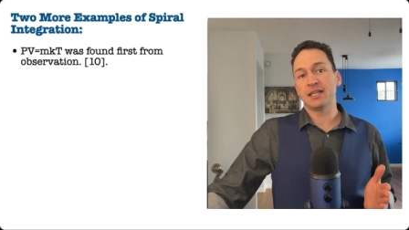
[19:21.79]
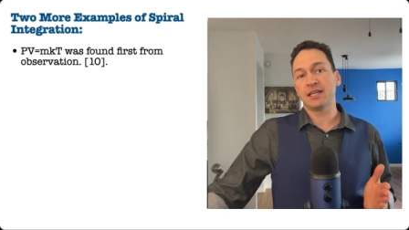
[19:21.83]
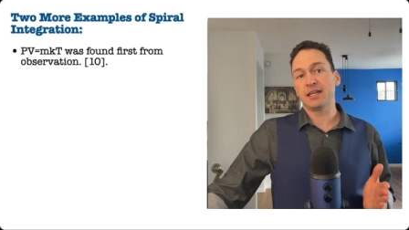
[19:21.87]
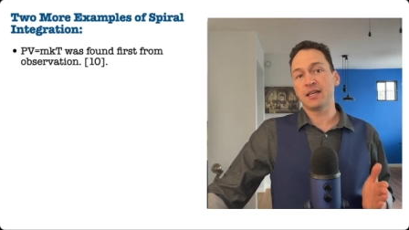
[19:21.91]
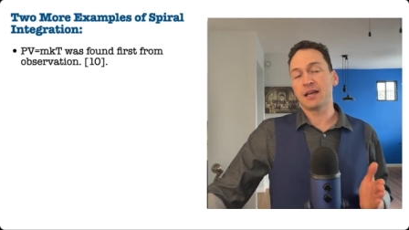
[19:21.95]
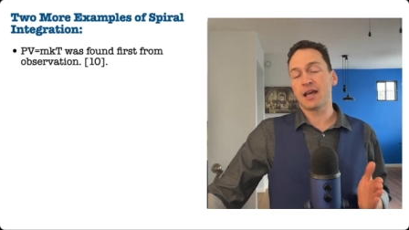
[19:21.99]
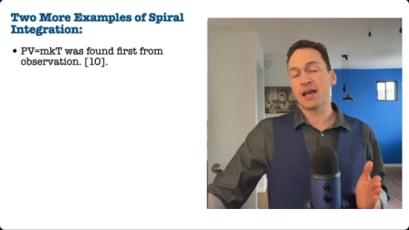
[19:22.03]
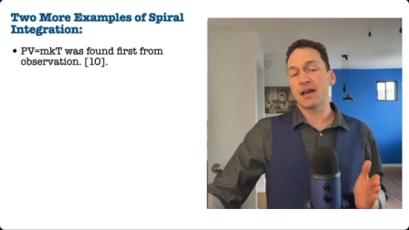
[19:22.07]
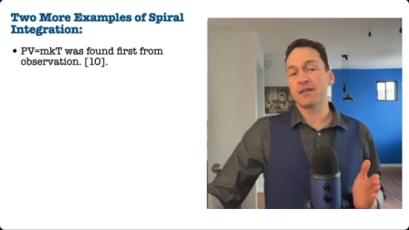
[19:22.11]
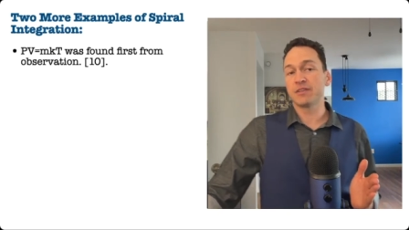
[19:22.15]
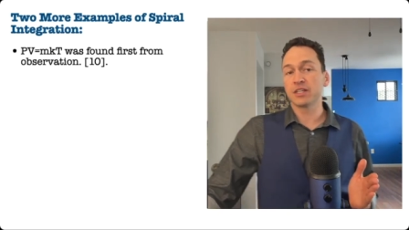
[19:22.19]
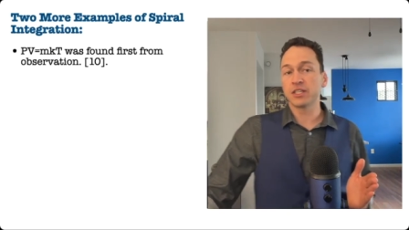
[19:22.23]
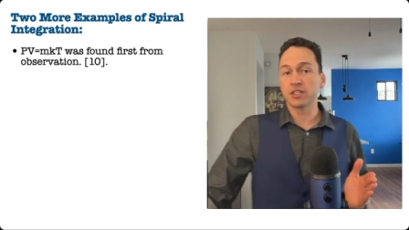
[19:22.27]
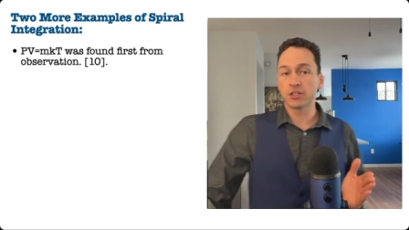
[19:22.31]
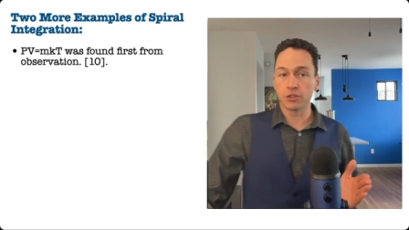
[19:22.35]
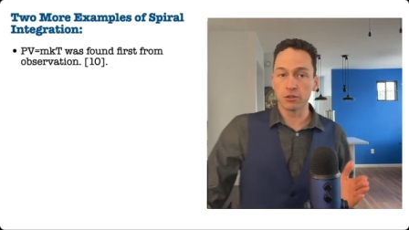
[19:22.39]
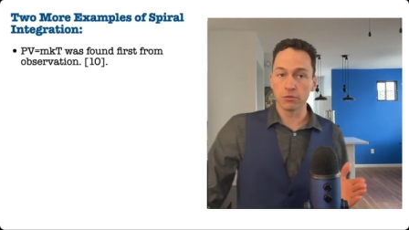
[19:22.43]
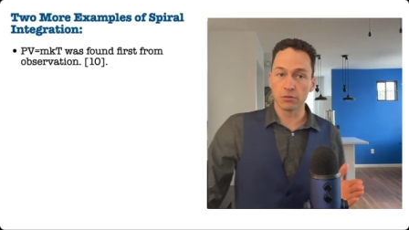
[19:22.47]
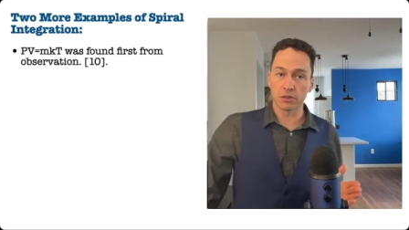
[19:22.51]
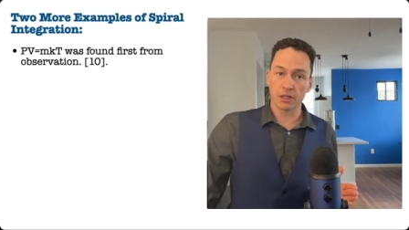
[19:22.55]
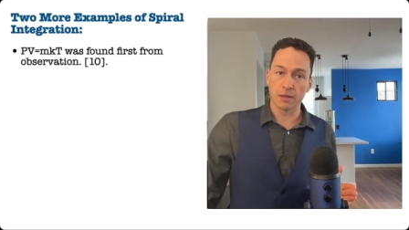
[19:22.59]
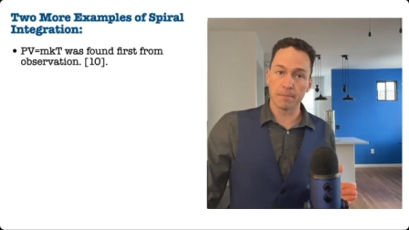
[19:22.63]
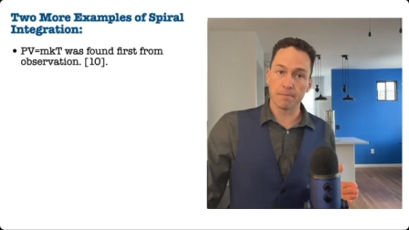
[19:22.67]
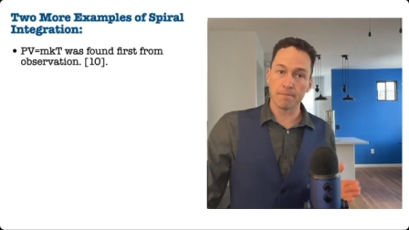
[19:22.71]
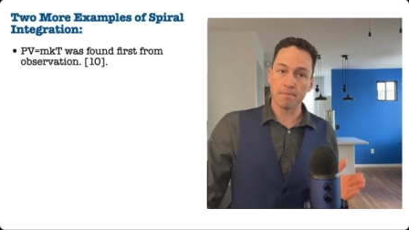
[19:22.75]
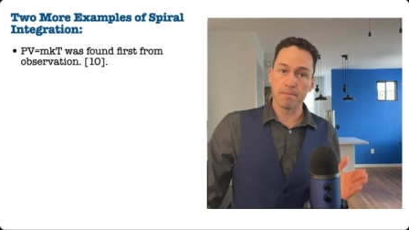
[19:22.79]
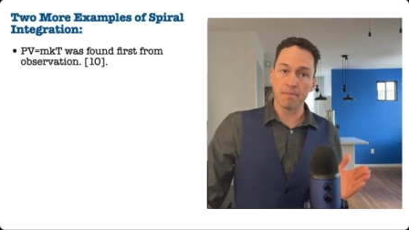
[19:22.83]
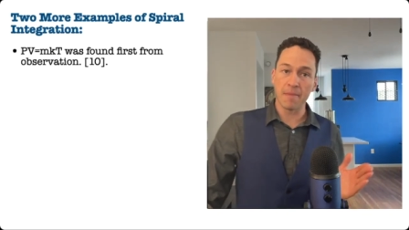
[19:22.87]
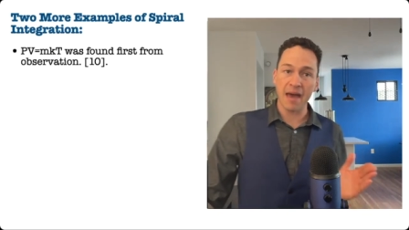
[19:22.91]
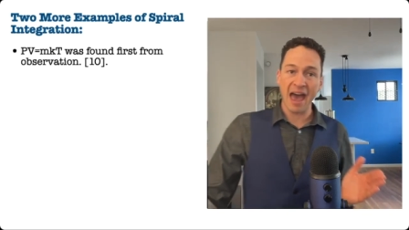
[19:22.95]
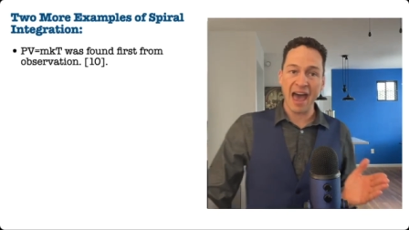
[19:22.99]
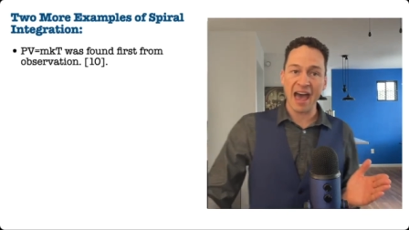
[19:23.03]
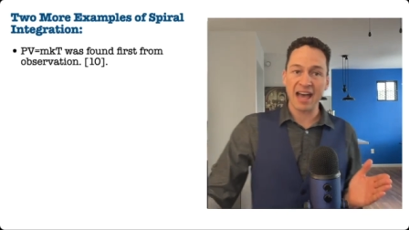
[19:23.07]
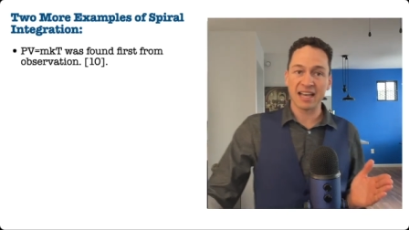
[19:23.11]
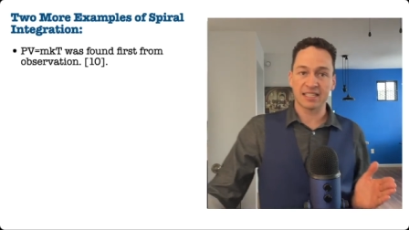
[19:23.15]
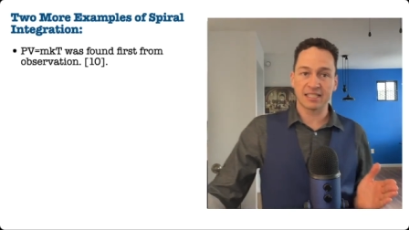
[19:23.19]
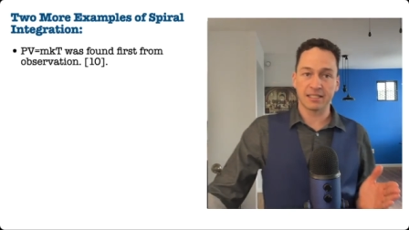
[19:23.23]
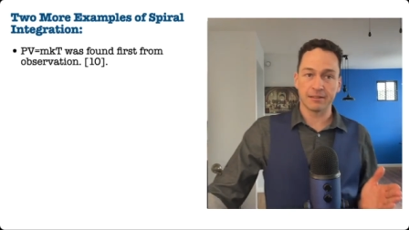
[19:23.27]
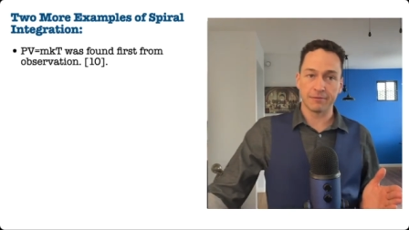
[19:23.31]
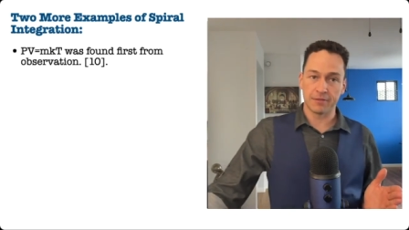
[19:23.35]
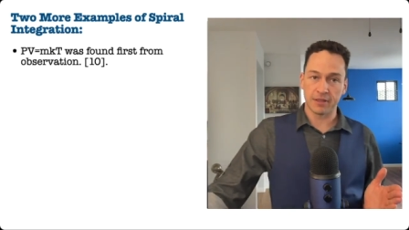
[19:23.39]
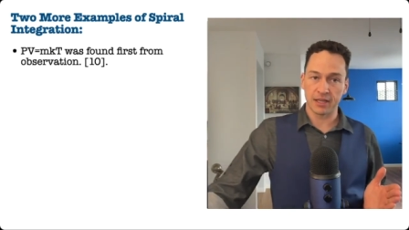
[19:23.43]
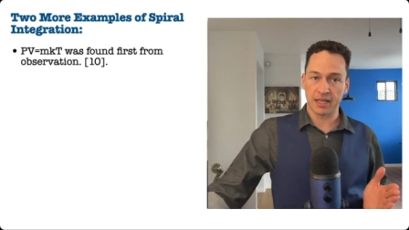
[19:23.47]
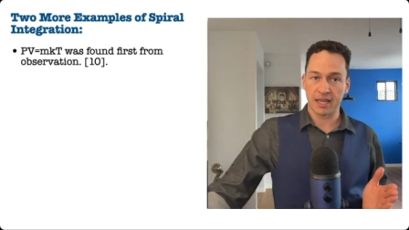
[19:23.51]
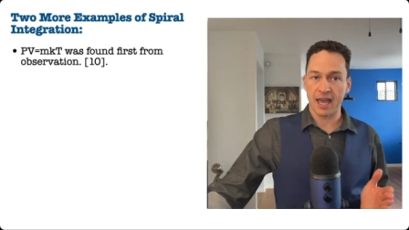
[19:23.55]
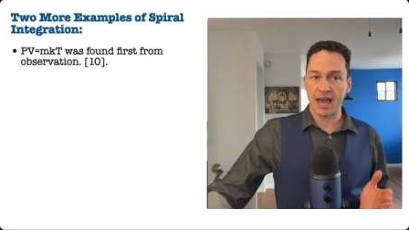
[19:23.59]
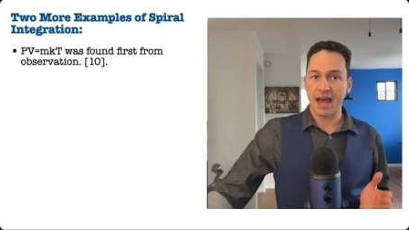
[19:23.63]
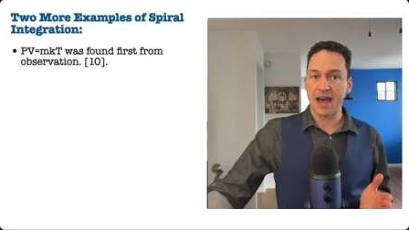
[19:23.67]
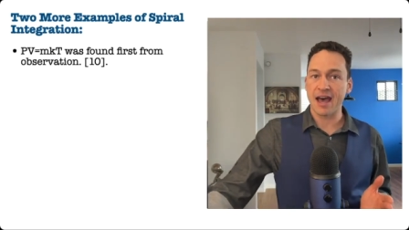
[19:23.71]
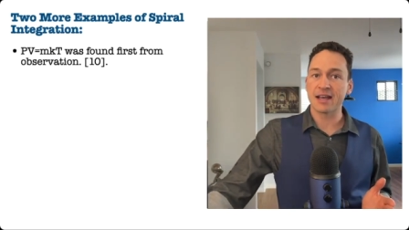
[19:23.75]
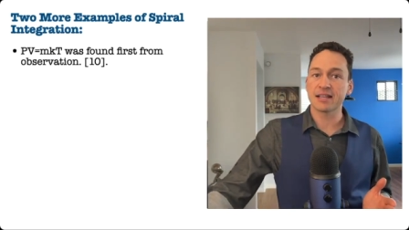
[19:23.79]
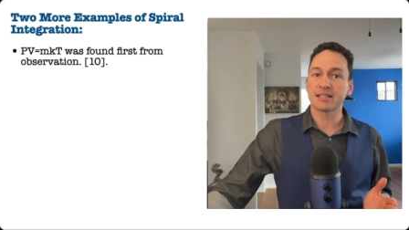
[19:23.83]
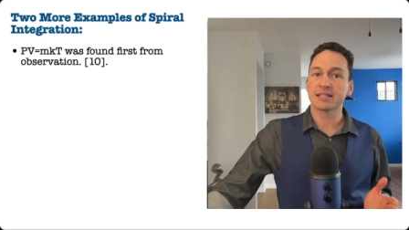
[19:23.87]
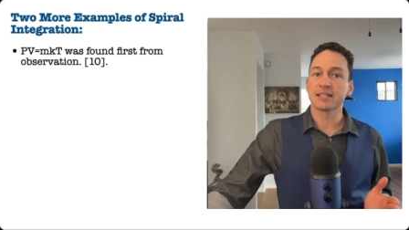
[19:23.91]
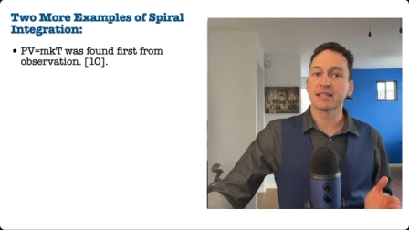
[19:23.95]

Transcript: having to do with the mass of the gas.